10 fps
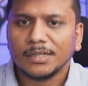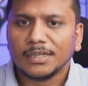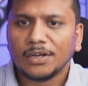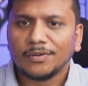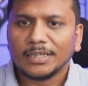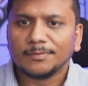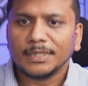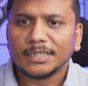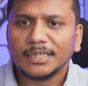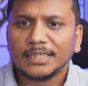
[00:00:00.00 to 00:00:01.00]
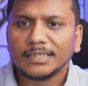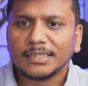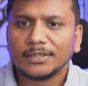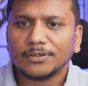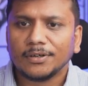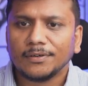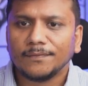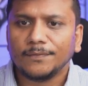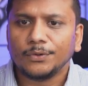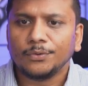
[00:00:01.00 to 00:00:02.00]
now let me again click on
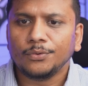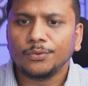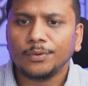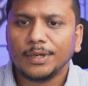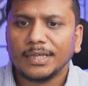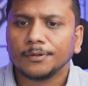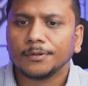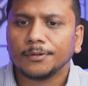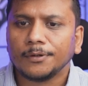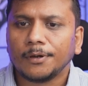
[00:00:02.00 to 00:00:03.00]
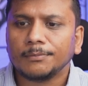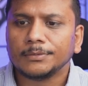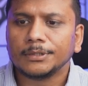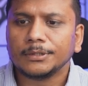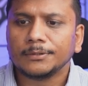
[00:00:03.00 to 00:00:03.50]
view normal